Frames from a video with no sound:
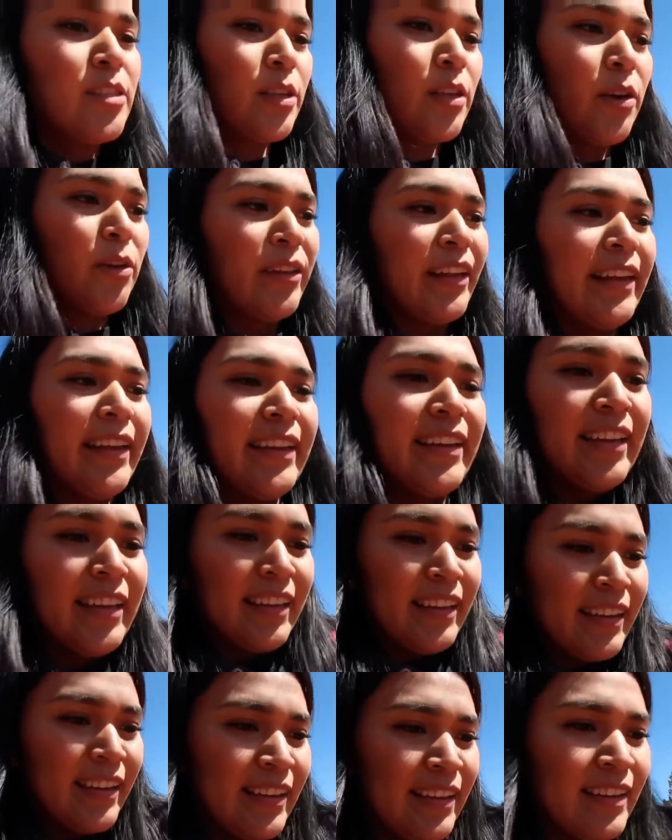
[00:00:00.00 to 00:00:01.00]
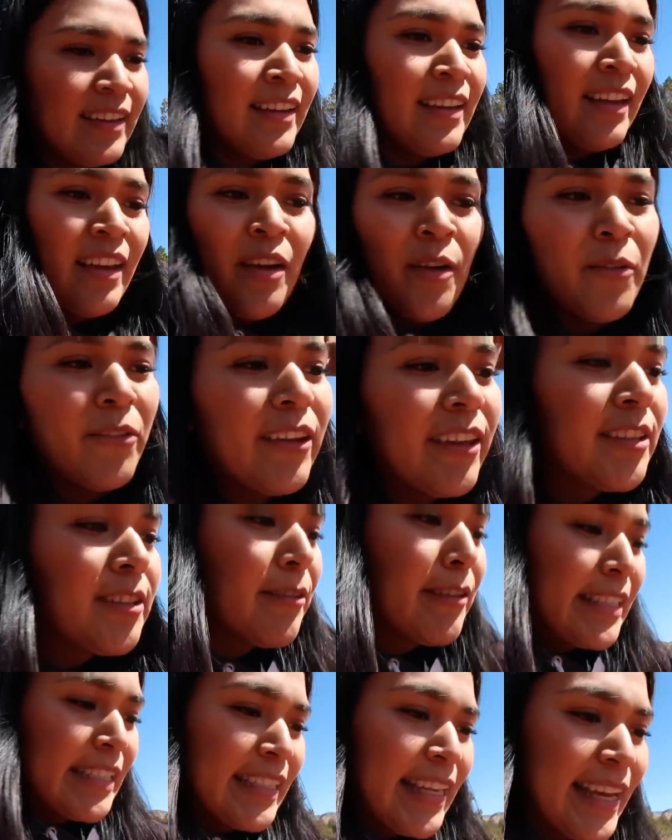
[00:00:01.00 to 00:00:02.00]
So like weather's
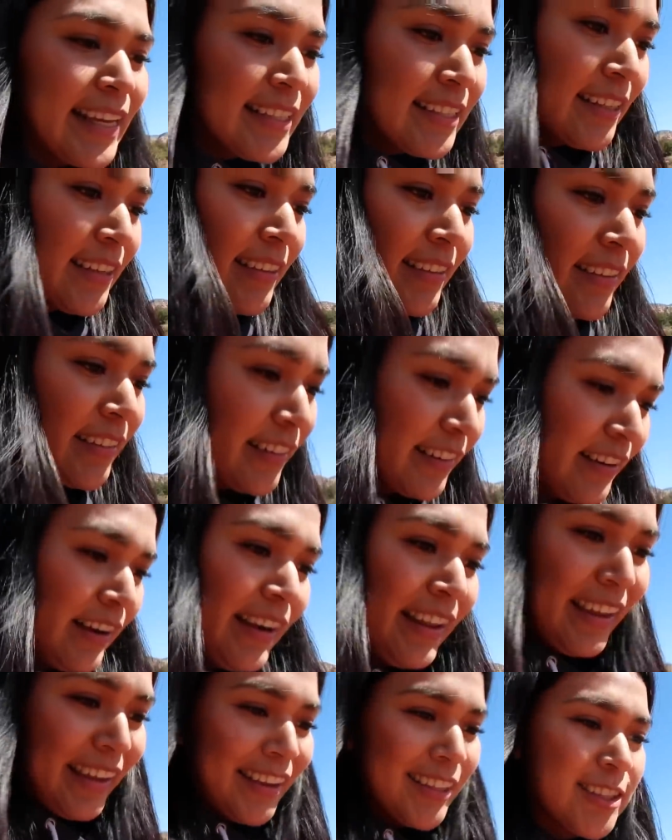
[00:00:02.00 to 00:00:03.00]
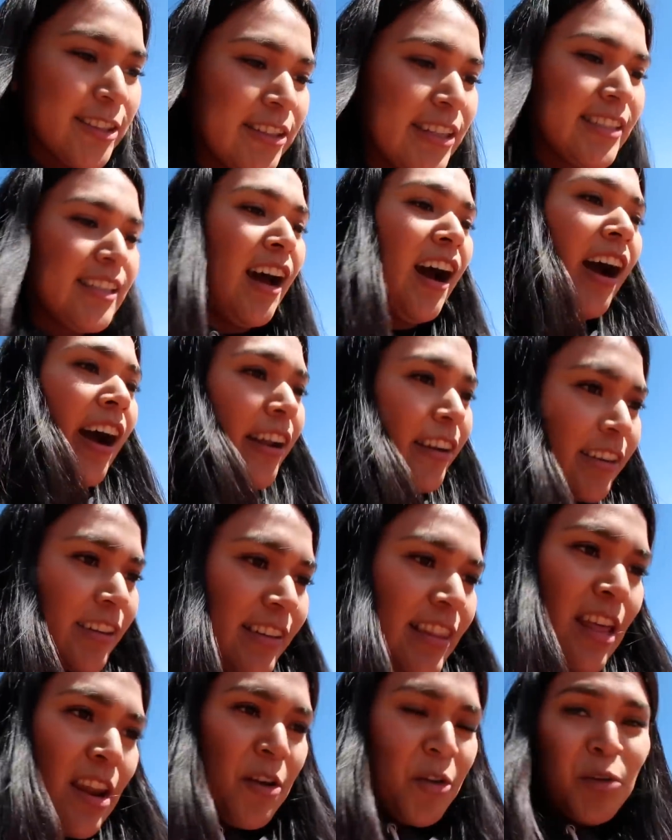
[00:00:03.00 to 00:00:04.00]
always nice here. Like, it's always
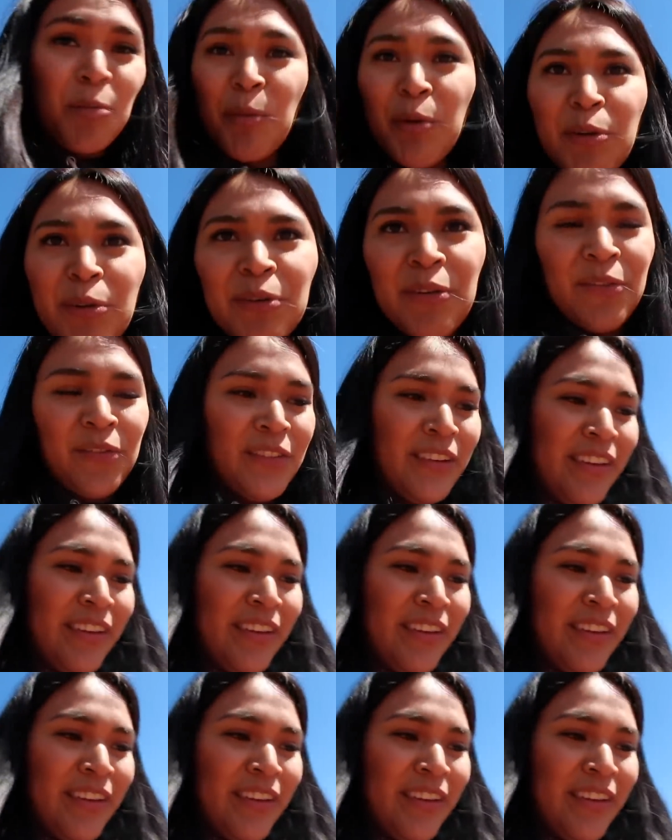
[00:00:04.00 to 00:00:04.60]
hotter than normal